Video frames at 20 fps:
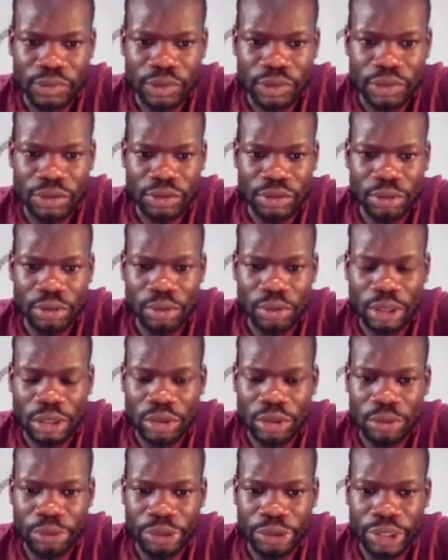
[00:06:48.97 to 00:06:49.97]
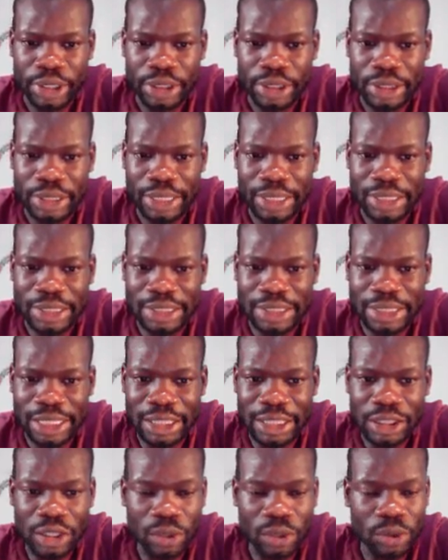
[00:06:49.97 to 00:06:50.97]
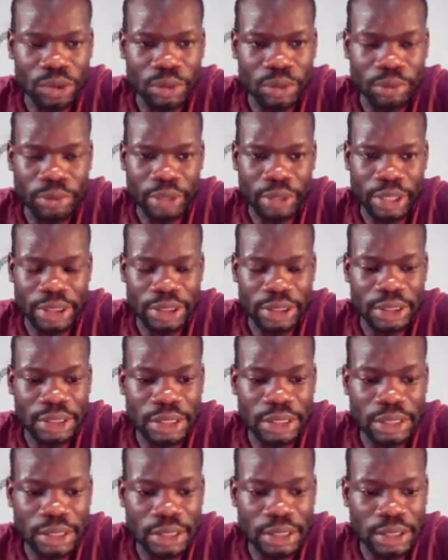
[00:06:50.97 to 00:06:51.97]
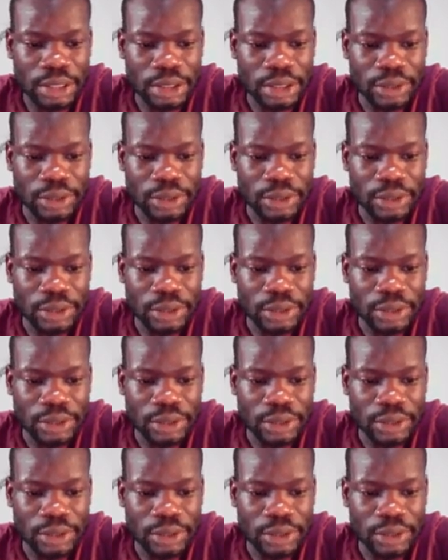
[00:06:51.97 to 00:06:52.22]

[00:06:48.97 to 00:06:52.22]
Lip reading: So we are going to predict the next 10 closing prices.